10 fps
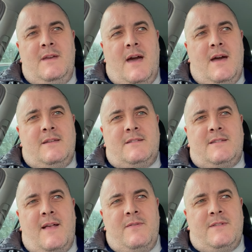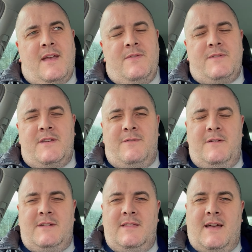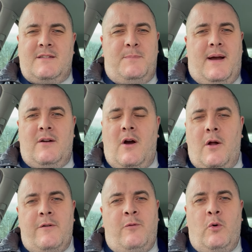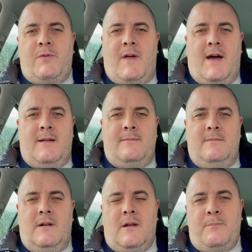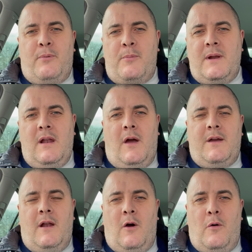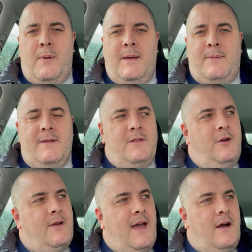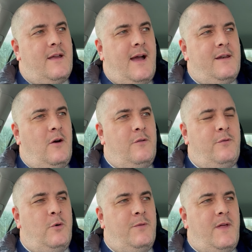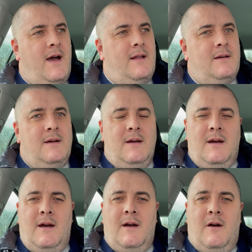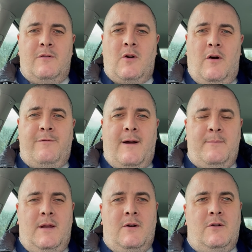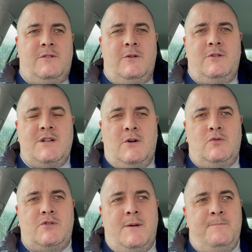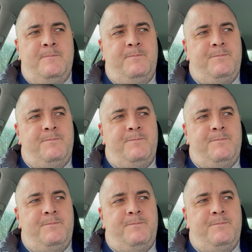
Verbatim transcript: yeah, it's 10, 10 to 15,000 pound. Can't afford that. Probably like a lot of people in the UK, I cannot afford that. Uh, I've got a family, I've got two children